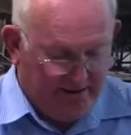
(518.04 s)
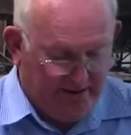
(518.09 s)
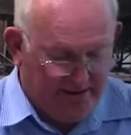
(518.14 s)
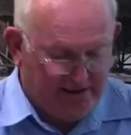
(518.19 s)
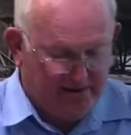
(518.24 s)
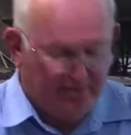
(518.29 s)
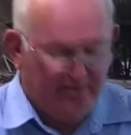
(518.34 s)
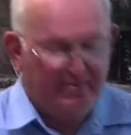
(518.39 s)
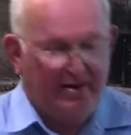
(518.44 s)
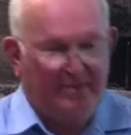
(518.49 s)

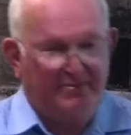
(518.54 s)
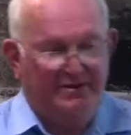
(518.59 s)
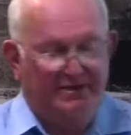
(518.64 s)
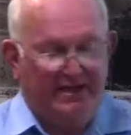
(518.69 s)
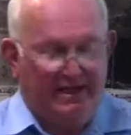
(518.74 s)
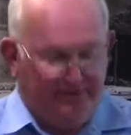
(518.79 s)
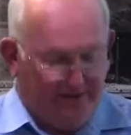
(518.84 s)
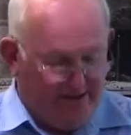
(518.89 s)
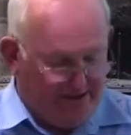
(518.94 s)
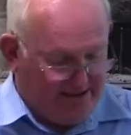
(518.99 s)
Nita remembered
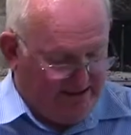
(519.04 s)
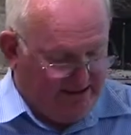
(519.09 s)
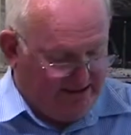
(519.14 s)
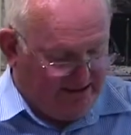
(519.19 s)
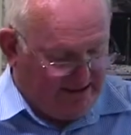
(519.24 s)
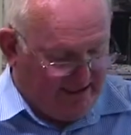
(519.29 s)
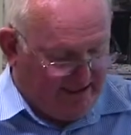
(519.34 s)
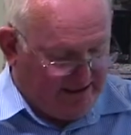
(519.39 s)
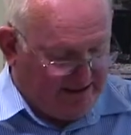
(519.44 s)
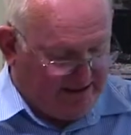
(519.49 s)
that this
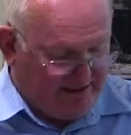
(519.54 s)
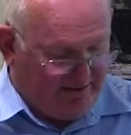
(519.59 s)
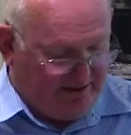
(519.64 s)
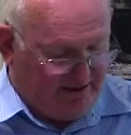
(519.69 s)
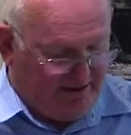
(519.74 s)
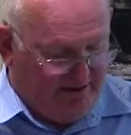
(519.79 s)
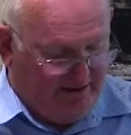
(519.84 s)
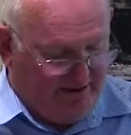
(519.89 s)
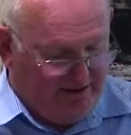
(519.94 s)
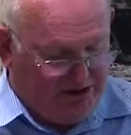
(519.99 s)
disaster
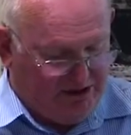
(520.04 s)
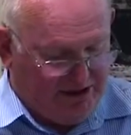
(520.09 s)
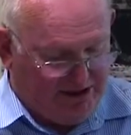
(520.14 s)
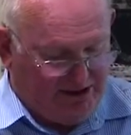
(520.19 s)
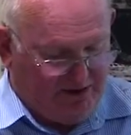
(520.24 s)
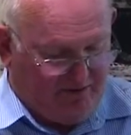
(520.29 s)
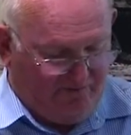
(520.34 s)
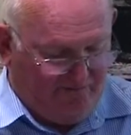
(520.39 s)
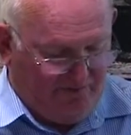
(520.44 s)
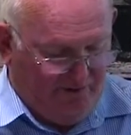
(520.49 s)
occurred
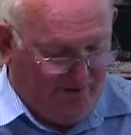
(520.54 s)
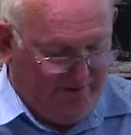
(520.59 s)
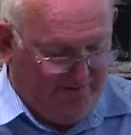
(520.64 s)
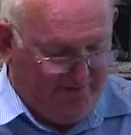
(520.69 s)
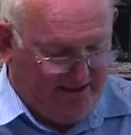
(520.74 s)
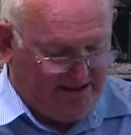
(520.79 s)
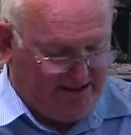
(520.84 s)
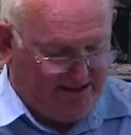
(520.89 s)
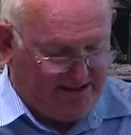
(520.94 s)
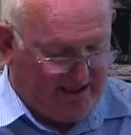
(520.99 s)
just a few
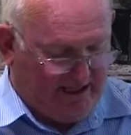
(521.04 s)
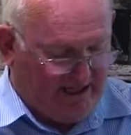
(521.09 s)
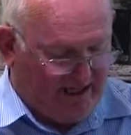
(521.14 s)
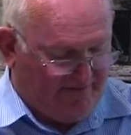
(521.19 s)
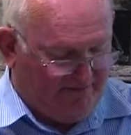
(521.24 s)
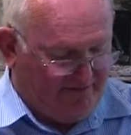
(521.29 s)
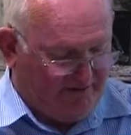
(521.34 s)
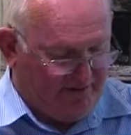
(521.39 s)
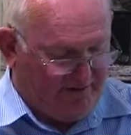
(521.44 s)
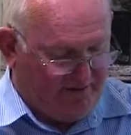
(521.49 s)
months
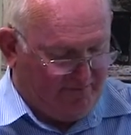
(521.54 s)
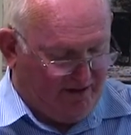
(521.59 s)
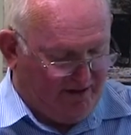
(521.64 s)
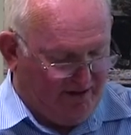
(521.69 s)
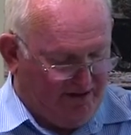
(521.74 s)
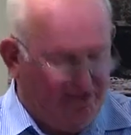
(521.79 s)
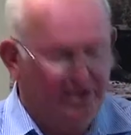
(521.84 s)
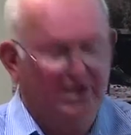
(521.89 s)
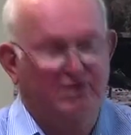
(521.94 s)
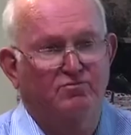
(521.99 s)
after the
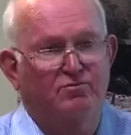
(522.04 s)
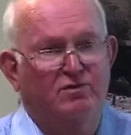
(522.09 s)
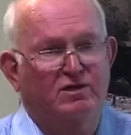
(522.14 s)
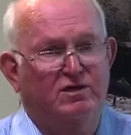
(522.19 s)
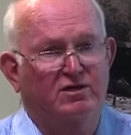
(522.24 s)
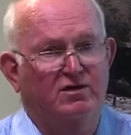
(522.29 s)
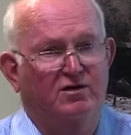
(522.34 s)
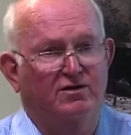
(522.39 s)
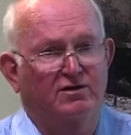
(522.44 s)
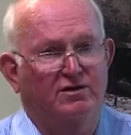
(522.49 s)
miners had
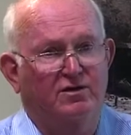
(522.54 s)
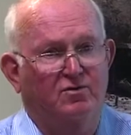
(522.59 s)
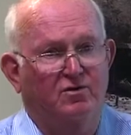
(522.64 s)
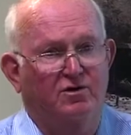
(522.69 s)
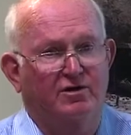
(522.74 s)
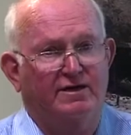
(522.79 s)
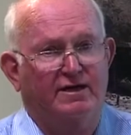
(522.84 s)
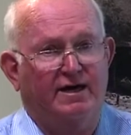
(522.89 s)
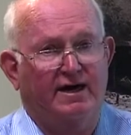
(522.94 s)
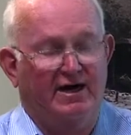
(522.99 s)
returned to
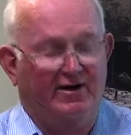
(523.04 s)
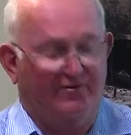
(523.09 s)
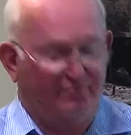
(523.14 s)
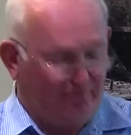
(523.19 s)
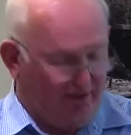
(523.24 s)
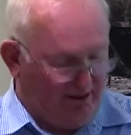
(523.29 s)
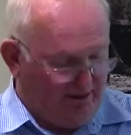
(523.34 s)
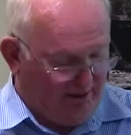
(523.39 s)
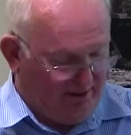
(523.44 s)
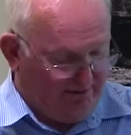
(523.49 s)
work
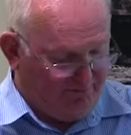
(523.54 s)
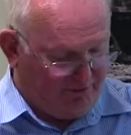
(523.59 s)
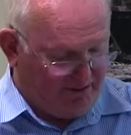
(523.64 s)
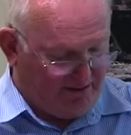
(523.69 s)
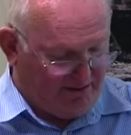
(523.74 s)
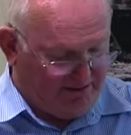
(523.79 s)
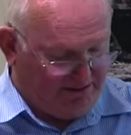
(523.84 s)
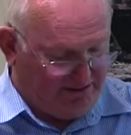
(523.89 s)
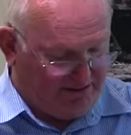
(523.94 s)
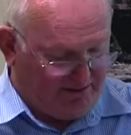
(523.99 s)
after a long,
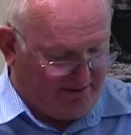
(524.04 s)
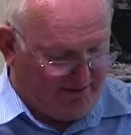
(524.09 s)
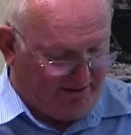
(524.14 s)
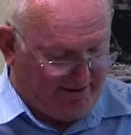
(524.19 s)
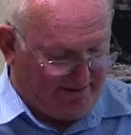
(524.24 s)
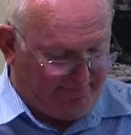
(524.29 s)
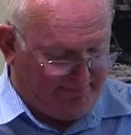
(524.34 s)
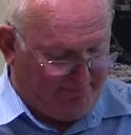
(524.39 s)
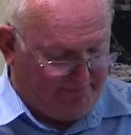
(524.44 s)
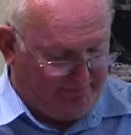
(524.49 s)
prolonged
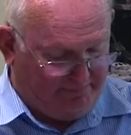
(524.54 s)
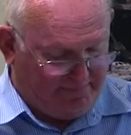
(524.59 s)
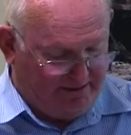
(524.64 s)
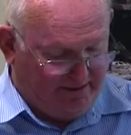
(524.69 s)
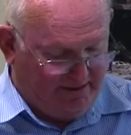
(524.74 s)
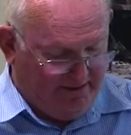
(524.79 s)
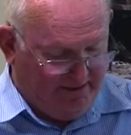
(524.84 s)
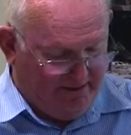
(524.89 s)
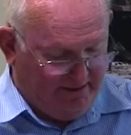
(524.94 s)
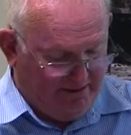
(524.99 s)
strike.
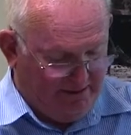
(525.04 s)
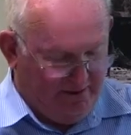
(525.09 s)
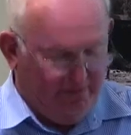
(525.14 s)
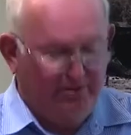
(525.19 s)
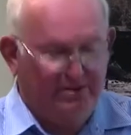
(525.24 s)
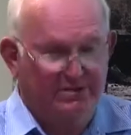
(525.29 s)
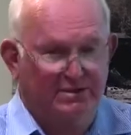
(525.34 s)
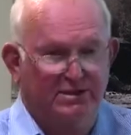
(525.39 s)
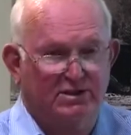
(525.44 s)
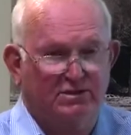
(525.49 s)

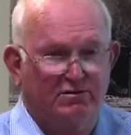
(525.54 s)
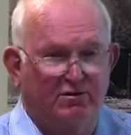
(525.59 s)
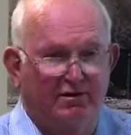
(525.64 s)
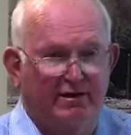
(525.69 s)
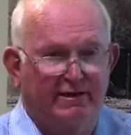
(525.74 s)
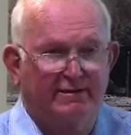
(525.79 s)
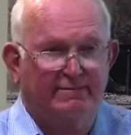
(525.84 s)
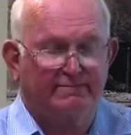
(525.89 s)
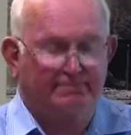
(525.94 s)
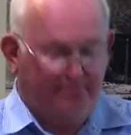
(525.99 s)
During the
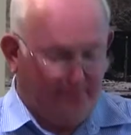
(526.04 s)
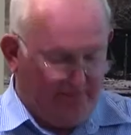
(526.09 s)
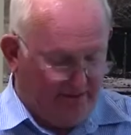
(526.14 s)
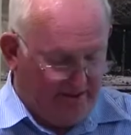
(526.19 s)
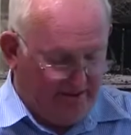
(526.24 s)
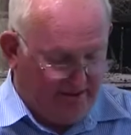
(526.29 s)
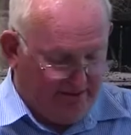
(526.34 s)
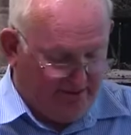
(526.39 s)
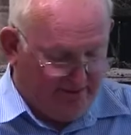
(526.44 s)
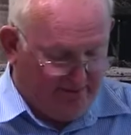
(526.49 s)
strike,
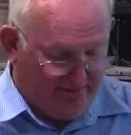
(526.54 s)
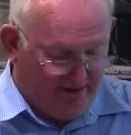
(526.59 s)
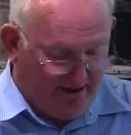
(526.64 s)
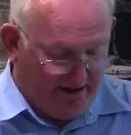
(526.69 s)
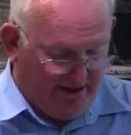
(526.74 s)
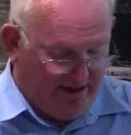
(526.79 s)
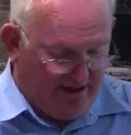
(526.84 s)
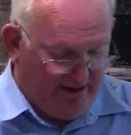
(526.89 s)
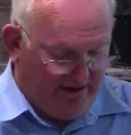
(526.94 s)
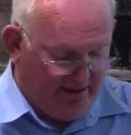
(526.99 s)
the
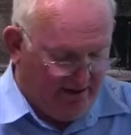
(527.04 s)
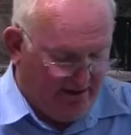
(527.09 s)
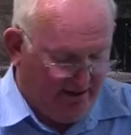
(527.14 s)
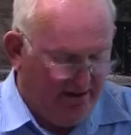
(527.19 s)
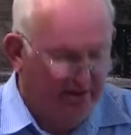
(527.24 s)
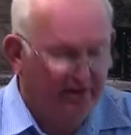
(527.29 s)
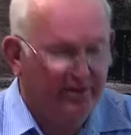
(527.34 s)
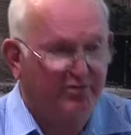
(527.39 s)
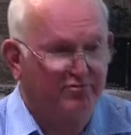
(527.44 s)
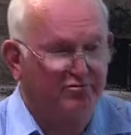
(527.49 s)
mine
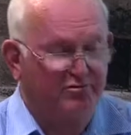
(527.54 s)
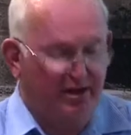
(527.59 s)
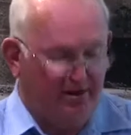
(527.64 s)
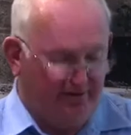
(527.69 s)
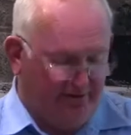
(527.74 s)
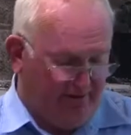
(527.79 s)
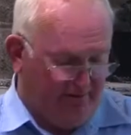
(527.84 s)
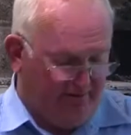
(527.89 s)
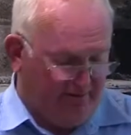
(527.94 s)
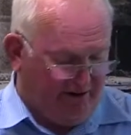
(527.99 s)
owner had
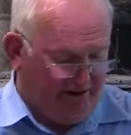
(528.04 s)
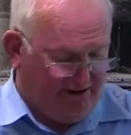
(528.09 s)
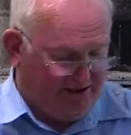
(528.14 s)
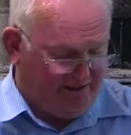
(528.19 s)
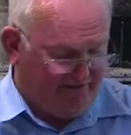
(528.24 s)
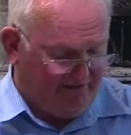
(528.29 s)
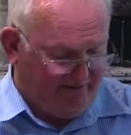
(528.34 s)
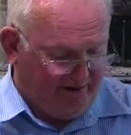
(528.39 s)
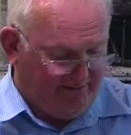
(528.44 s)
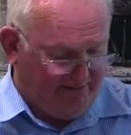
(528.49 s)
thrown the
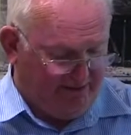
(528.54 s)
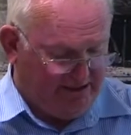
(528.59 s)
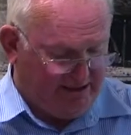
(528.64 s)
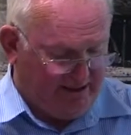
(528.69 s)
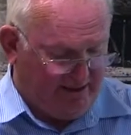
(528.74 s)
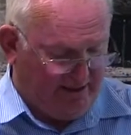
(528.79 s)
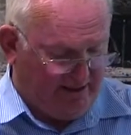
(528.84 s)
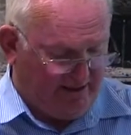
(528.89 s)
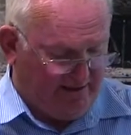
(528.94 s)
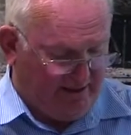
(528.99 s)
miners'
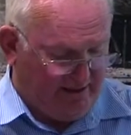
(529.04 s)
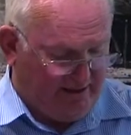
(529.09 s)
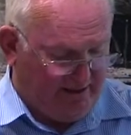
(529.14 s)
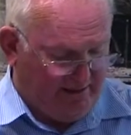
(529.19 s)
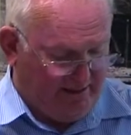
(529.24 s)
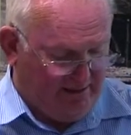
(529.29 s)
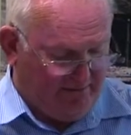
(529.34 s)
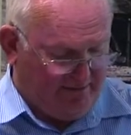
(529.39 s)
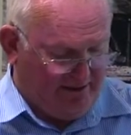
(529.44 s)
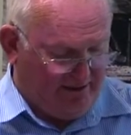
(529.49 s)
families out of
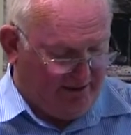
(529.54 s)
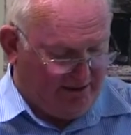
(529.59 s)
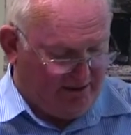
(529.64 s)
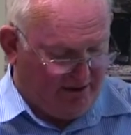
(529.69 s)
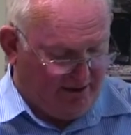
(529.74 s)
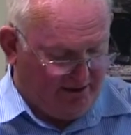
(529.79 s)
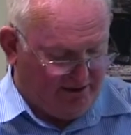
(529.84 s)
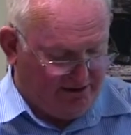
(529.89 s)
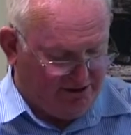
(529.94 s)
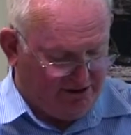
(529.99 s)
their rented
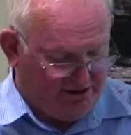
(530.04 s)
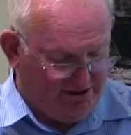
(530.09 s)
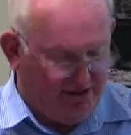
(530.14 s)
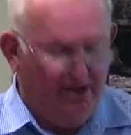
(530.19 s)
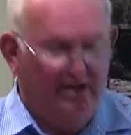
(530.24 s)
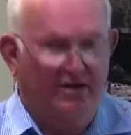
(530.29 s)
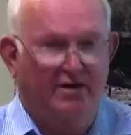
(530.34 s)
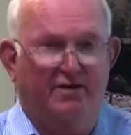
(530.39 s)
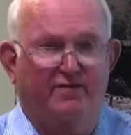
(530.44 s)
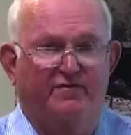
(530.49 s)
cottages
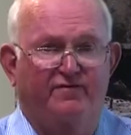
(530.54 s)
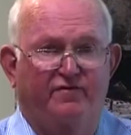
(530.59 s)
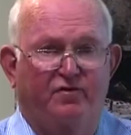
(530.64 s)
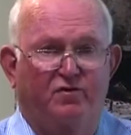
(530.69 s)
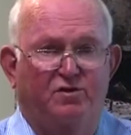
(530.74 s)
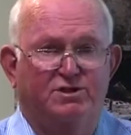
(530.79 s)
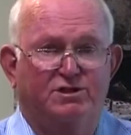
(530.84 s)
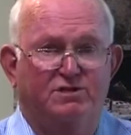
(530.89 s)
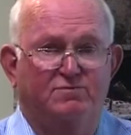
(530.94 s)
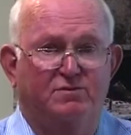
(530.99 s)
and
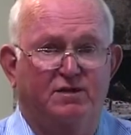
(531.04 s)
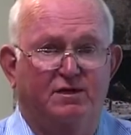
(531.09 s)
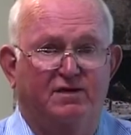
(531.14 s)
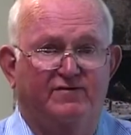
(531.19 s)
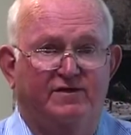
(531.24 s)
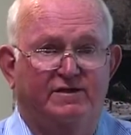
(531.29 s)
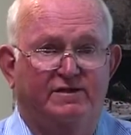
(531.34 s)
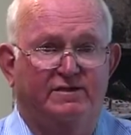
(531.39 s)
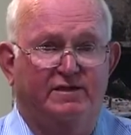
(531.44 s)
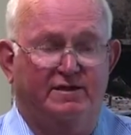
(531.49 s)
forced them to
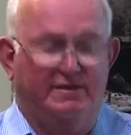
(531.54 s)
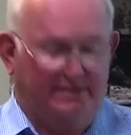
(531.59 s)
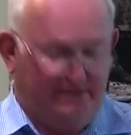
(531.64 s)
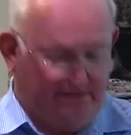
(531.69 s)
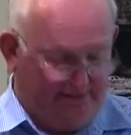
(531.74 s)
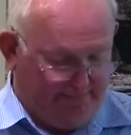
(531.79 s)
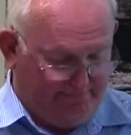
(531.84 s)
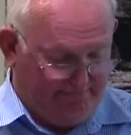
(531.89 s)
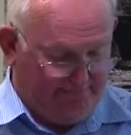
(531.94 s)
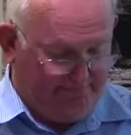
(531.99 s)
live in
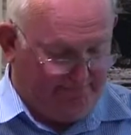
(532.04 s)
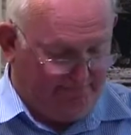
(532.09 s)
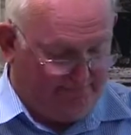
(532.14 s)
tents.